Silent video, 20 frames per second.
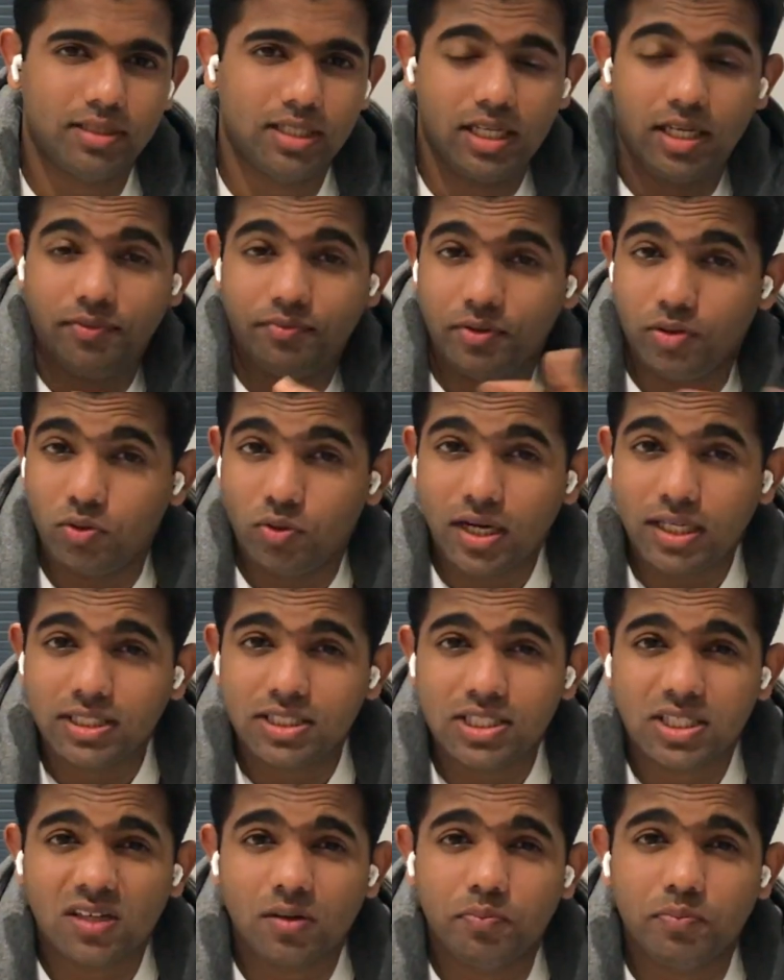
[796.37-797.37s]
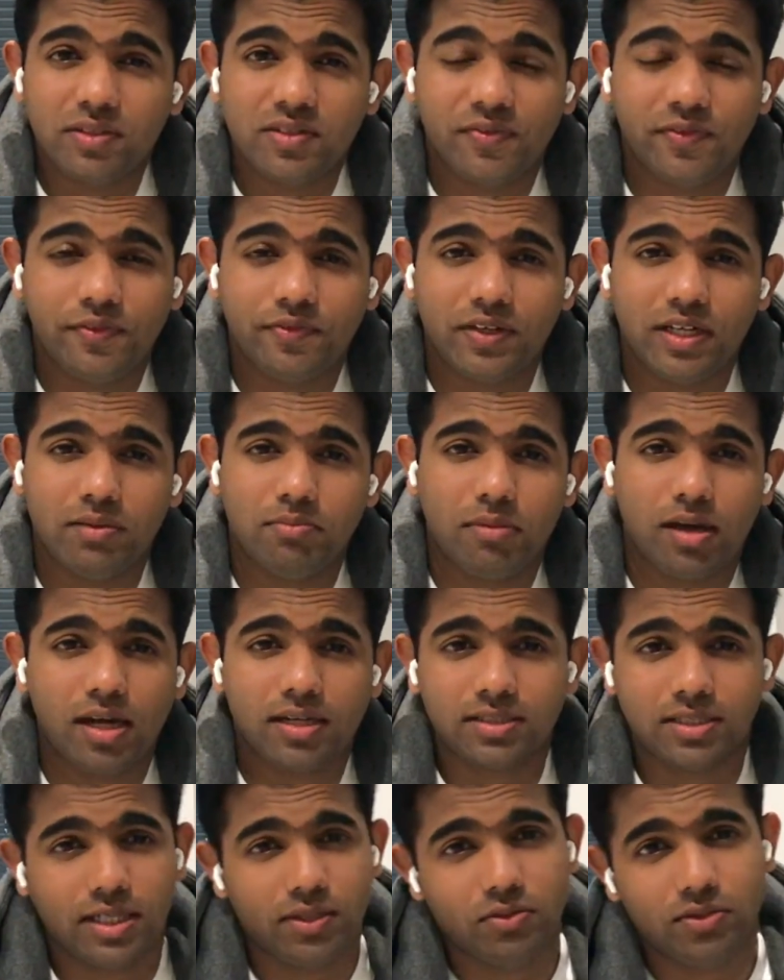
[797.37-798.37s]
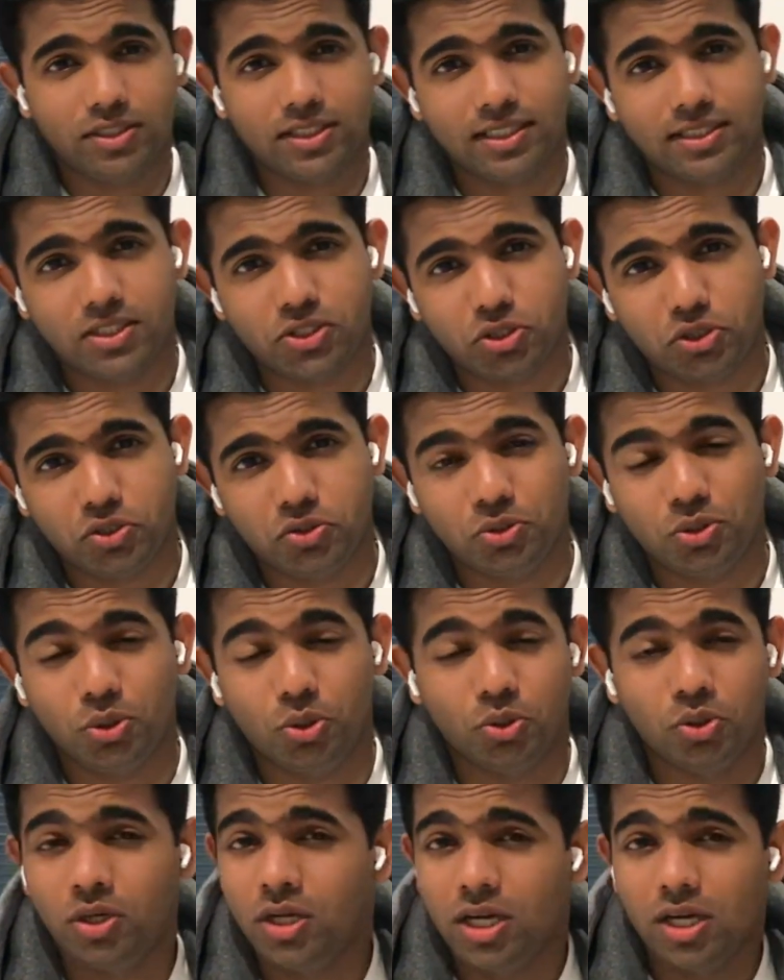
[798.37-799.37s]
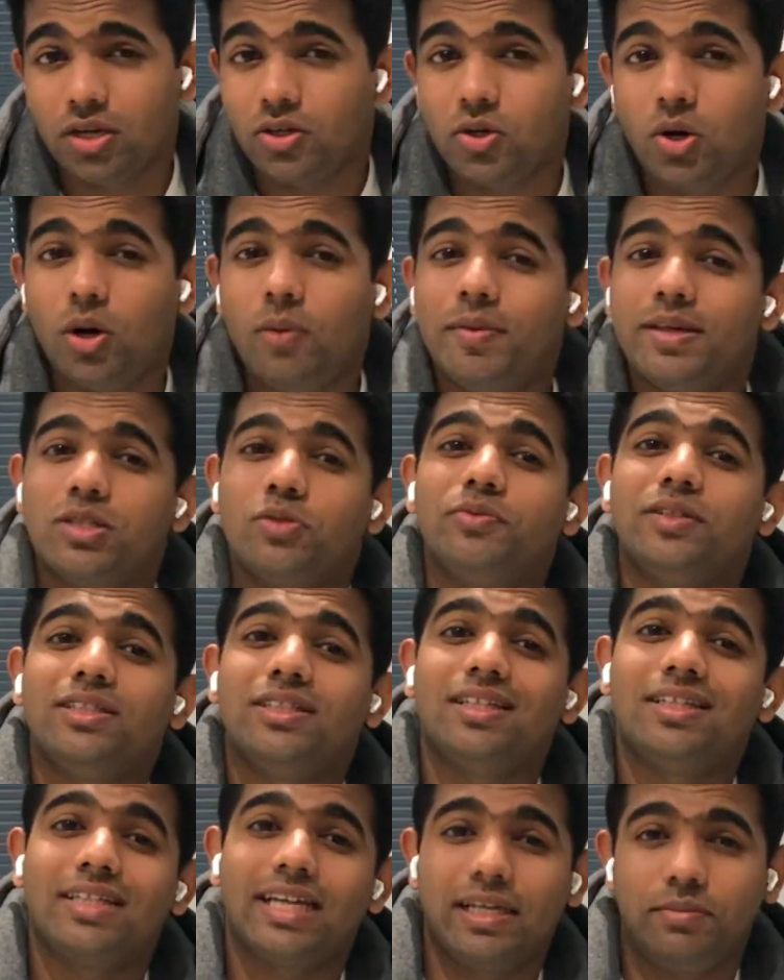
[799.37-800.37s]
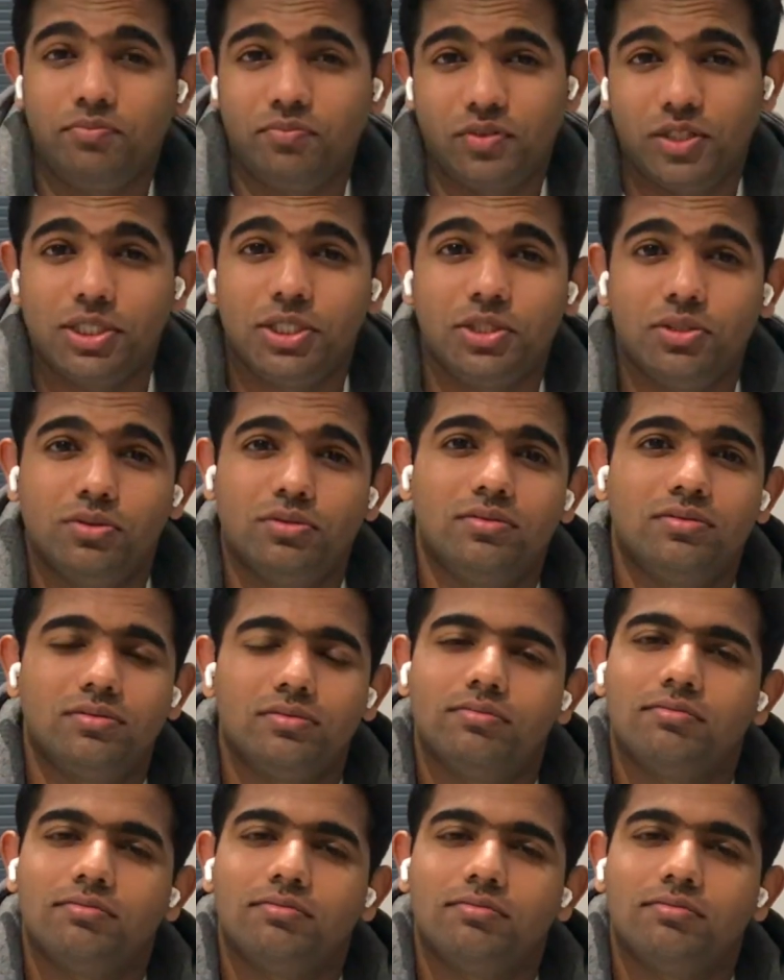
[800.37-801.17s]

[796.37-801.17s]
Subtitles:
If you want just 50 marks, I don't suggest you to go much with the time schedule.